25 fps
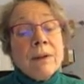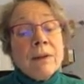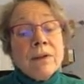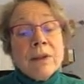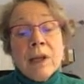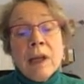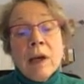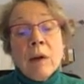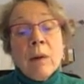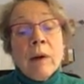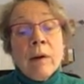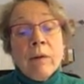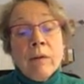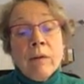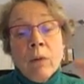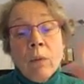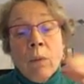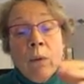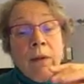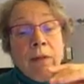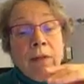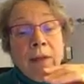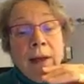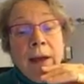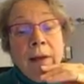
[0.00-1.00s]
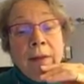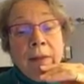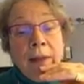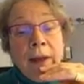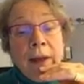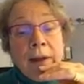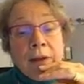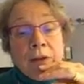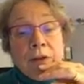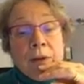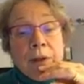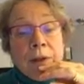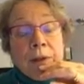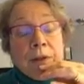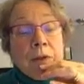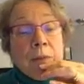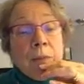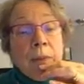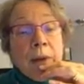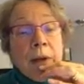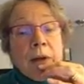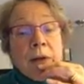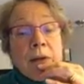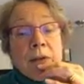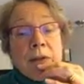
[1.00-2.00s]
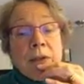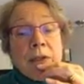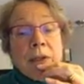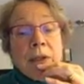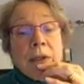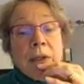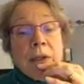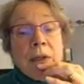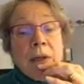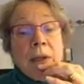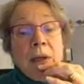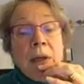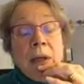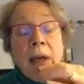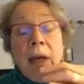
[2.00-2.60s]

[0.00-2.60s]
however, without that transparency.